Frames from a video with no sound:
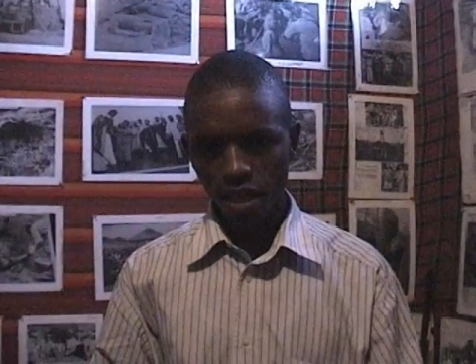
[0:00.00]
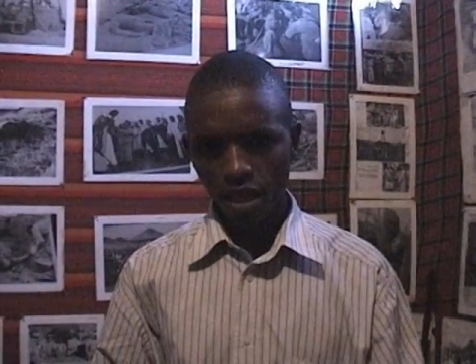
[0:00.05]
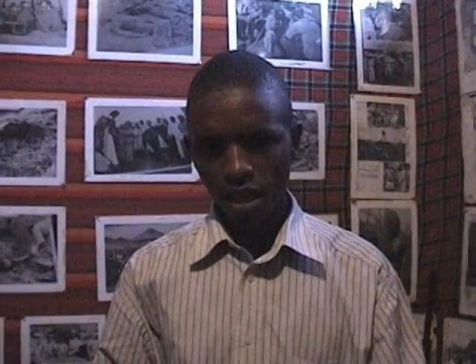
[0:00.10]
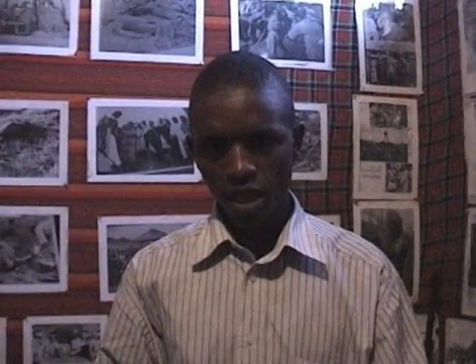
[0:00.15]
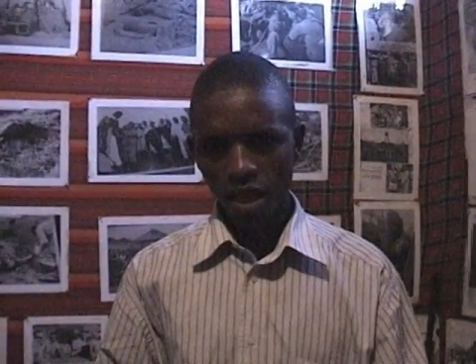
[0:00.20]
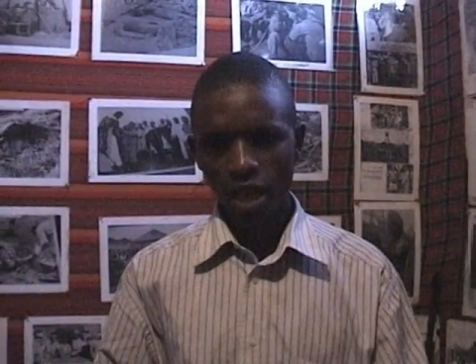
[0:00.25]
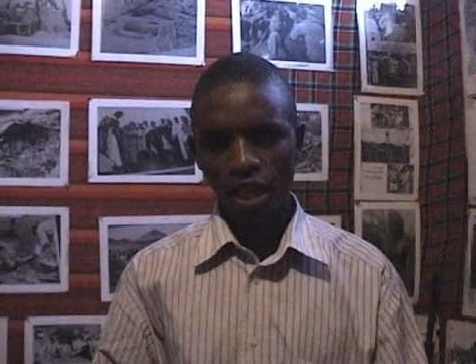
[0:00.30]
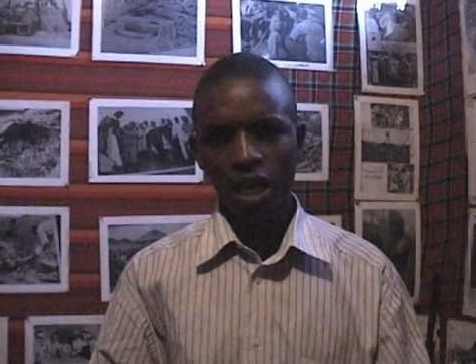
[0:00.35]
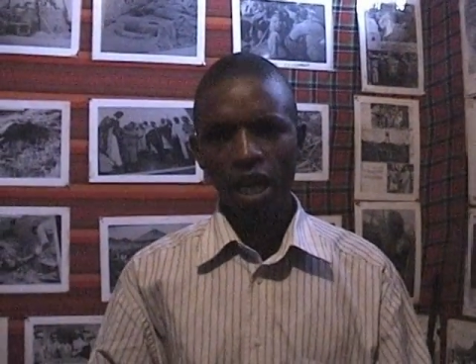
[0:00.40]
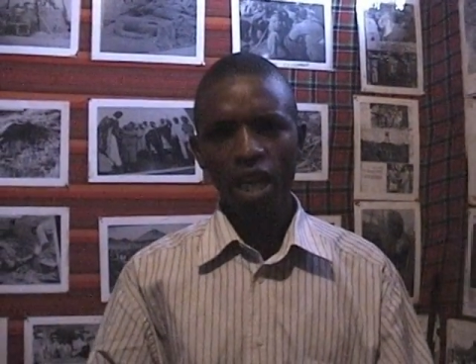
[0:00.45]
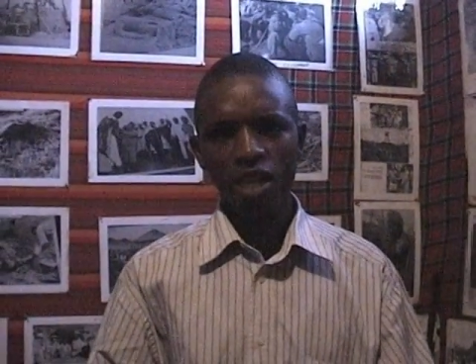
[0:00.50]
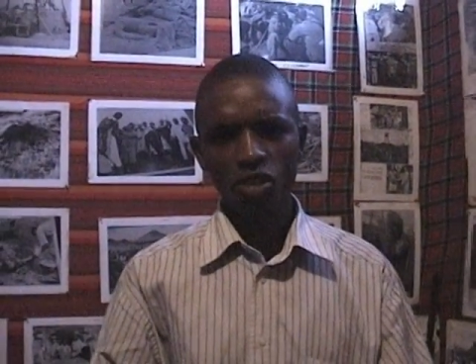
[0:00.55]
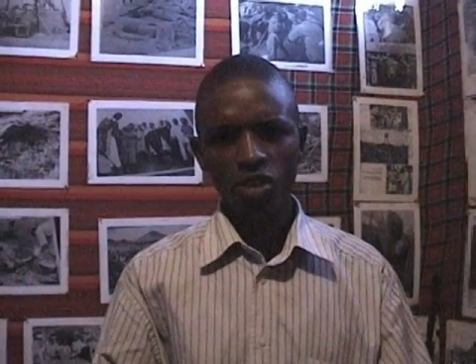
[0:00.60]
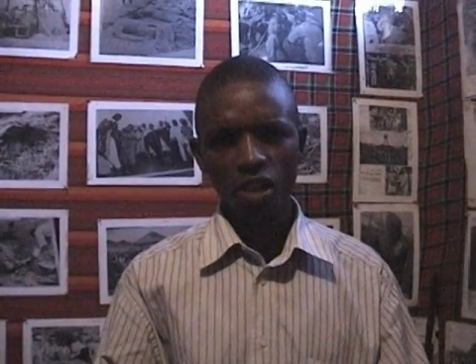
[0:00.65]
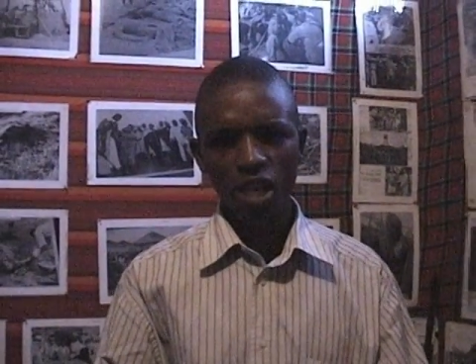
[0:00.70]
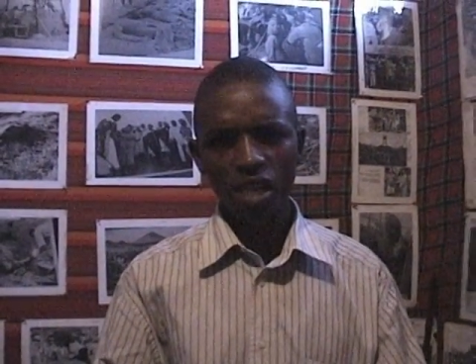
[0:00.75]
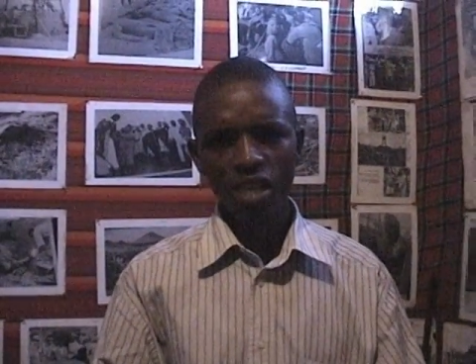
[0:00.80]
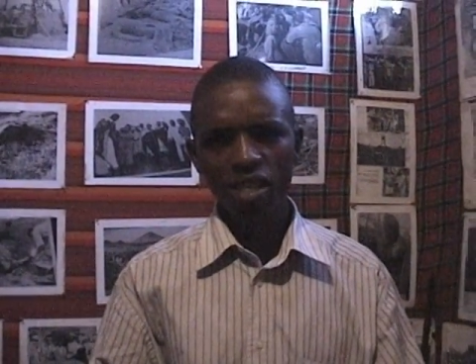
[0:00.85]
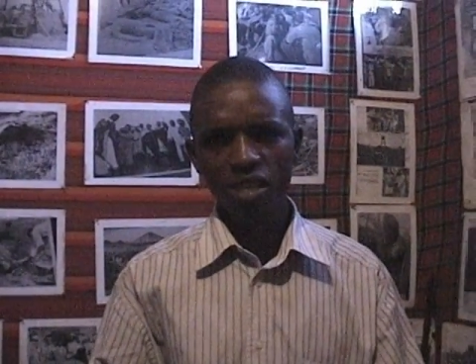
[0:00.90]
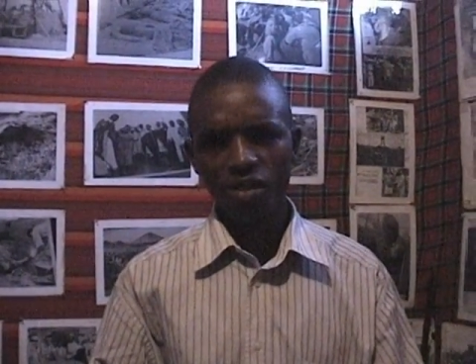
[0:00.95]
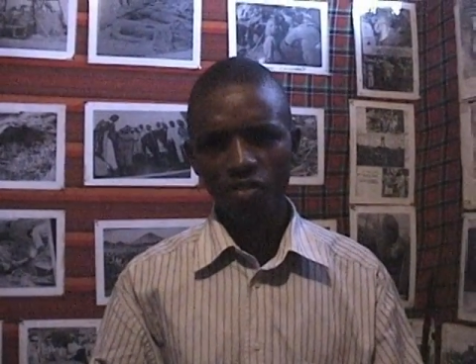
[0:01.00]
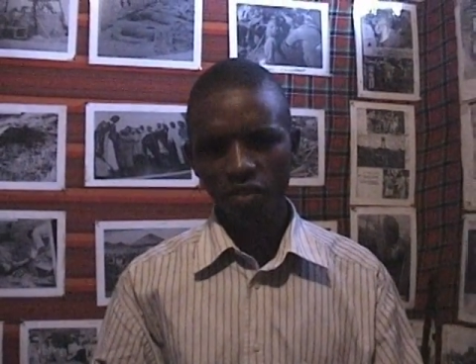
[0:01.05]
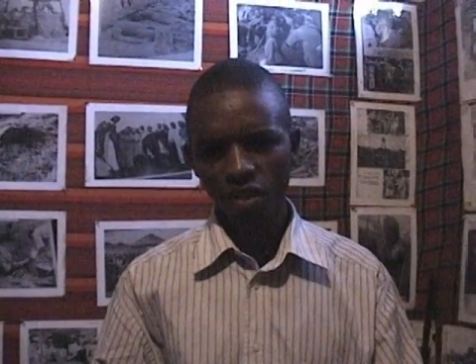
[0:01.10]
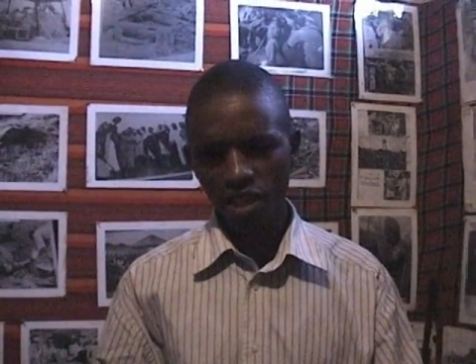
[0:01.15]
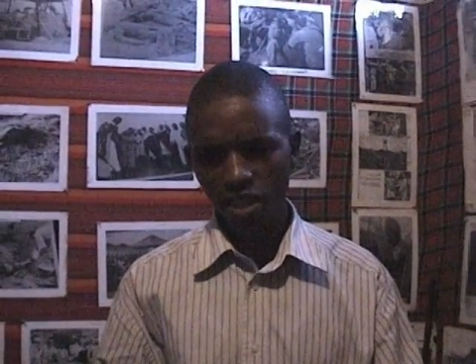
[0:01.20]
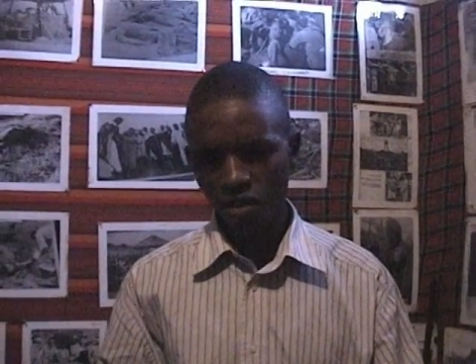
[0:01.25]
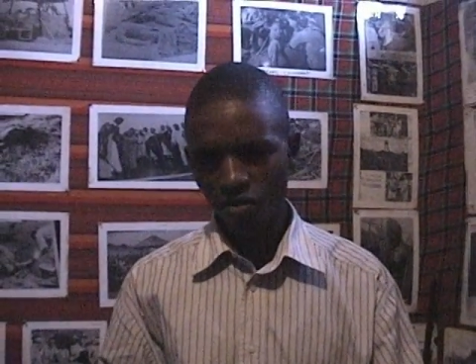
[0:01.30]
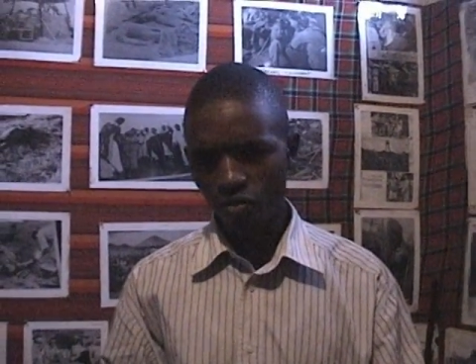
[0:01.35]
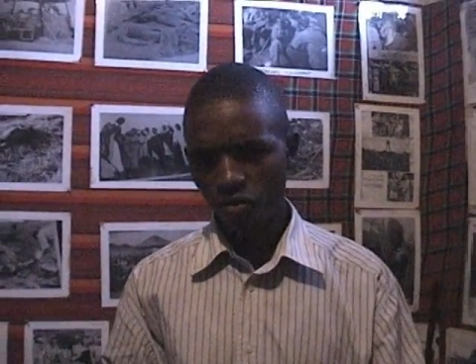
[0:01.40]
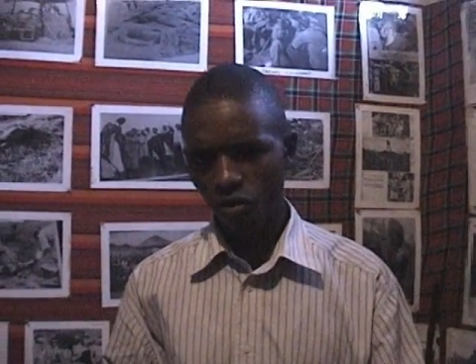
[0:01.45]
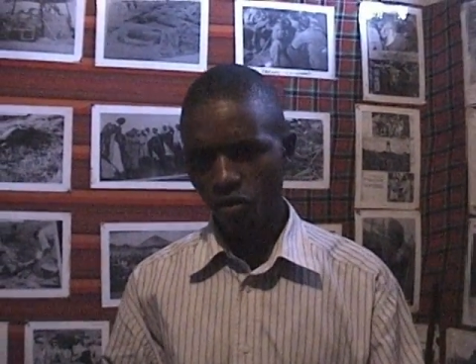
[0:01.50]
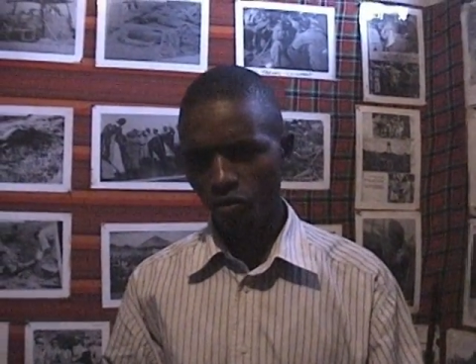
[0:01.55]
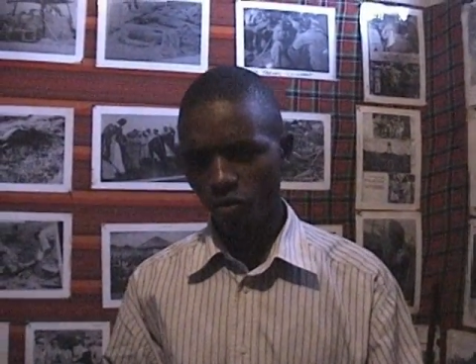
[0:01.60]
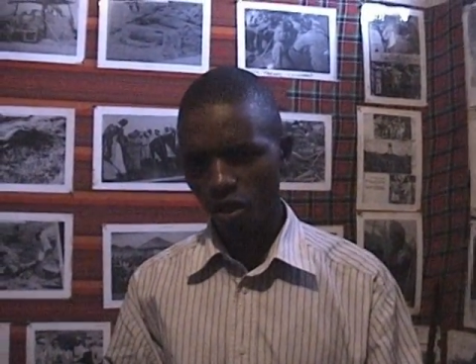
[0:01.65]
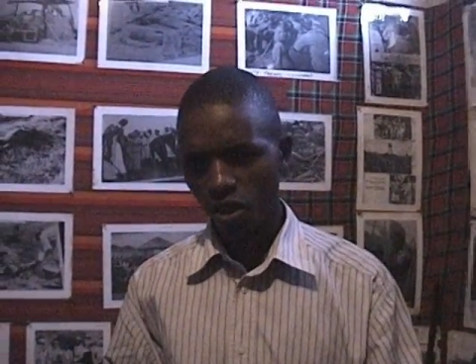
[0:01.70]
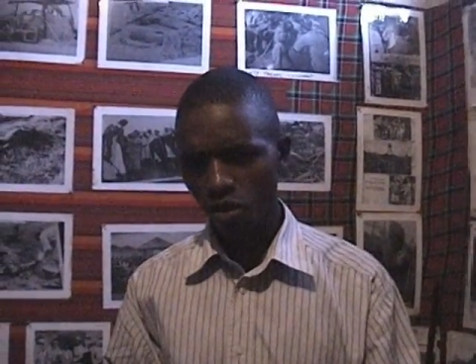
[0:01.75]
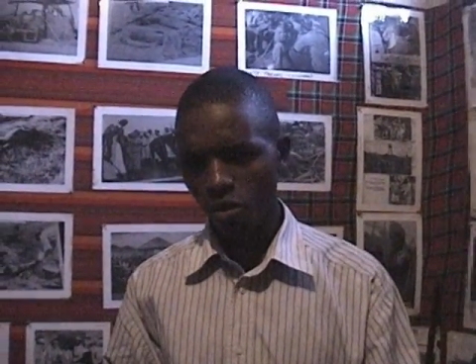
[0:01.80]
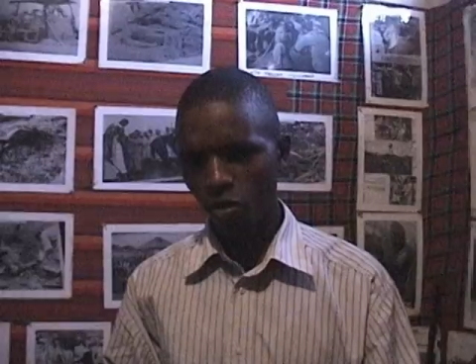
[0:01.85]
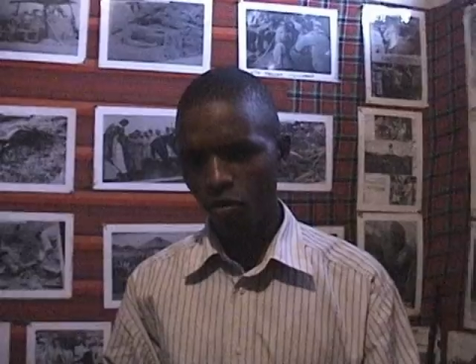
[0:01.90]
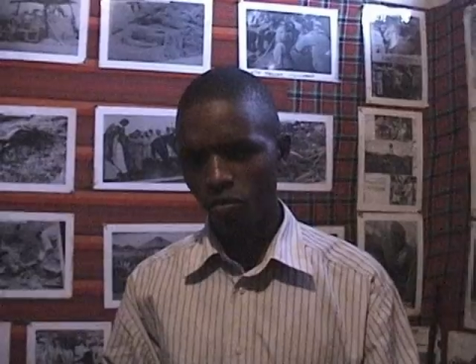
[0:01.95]
the nationalists fighting for
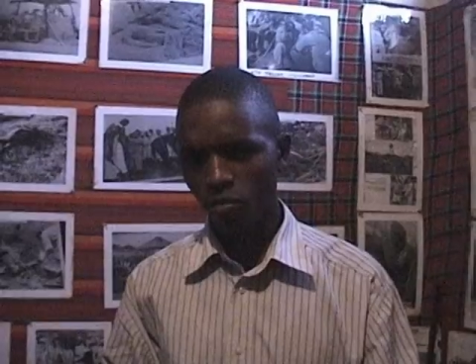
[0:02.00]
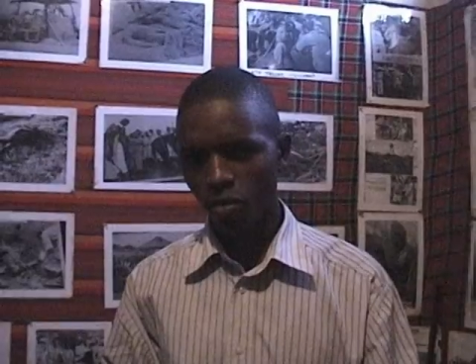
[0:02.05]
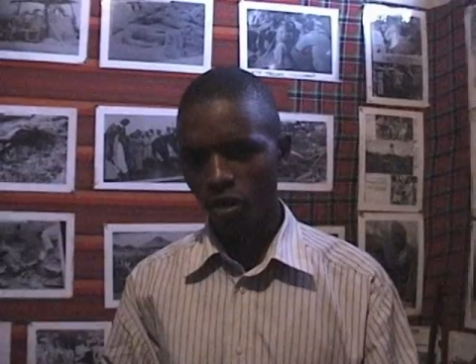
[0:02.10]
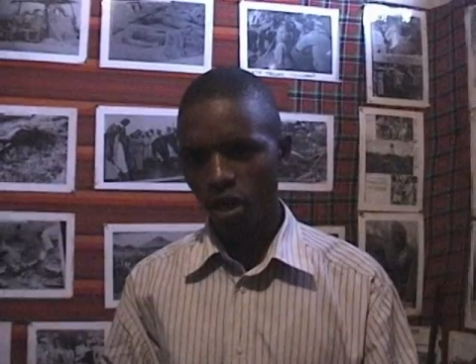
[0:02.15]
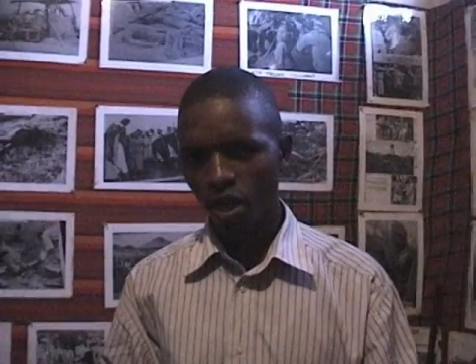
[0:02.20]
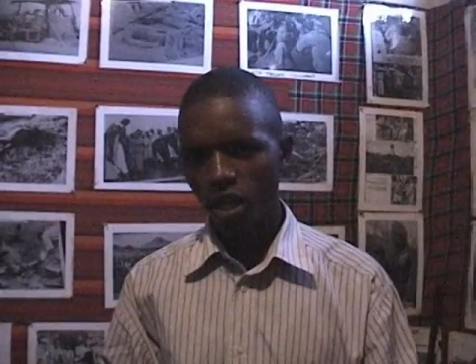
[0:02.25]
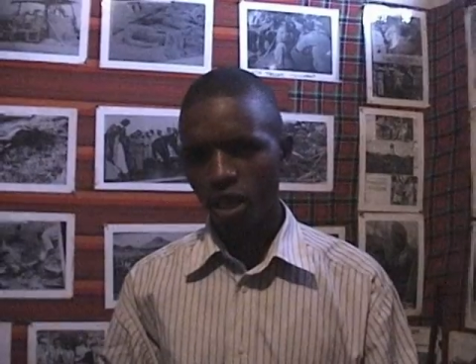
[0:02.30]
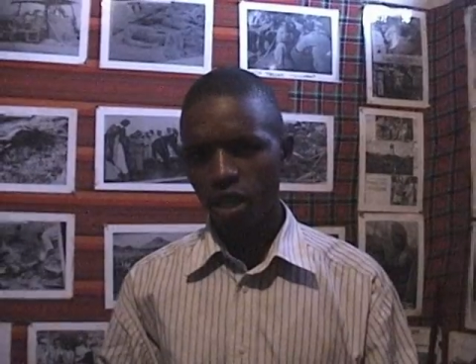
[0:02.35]
freedom